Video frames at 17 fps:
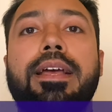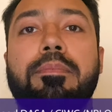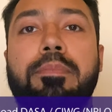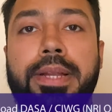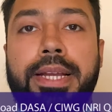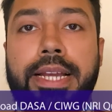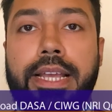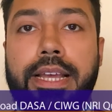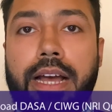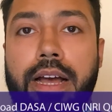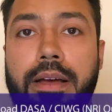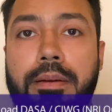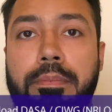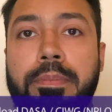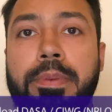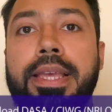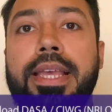
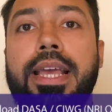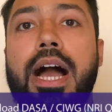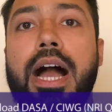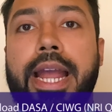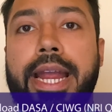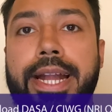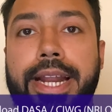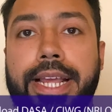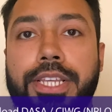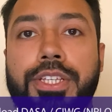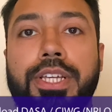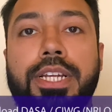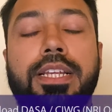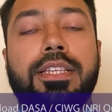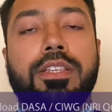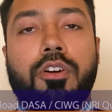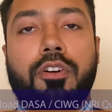B
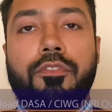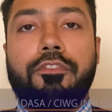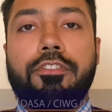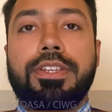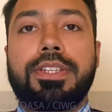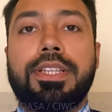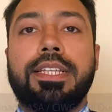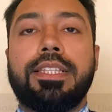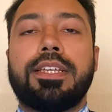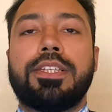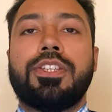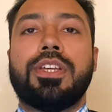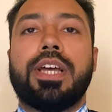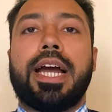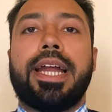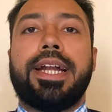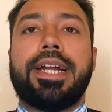architecture is obviously the
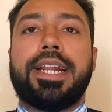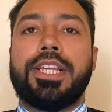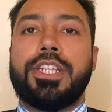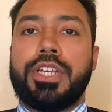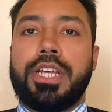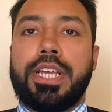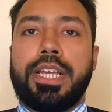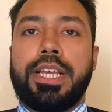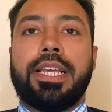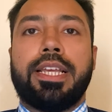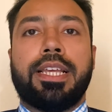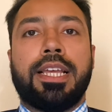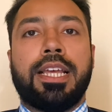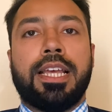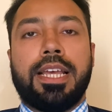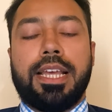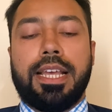IIT JEE